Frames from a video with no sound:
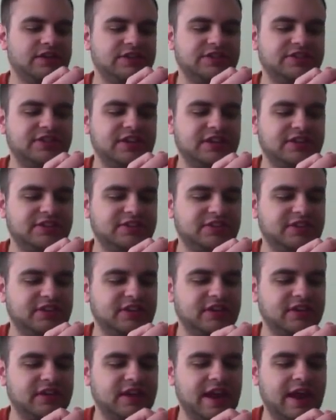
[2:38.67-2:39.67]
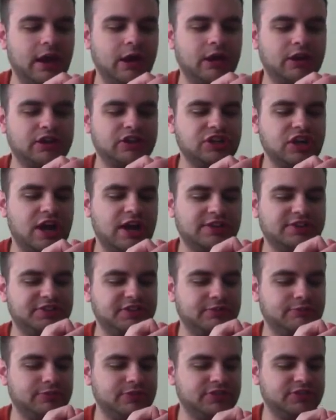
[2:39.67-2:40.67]
since Eric
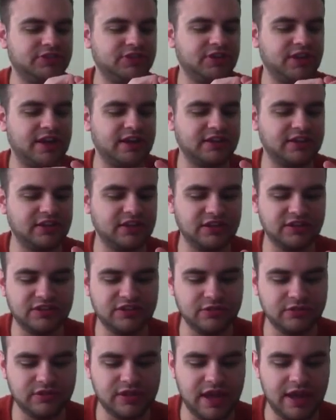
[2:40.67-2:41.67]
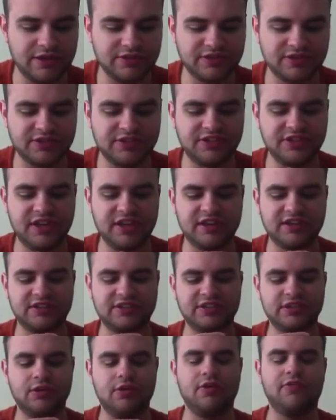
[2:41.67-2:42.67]
Johnson was selected in
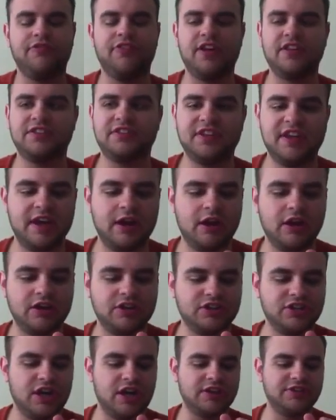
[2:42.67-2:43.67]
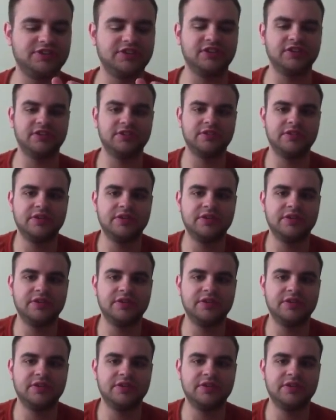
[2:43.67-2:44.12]
2006. No offense to Eric Johnson.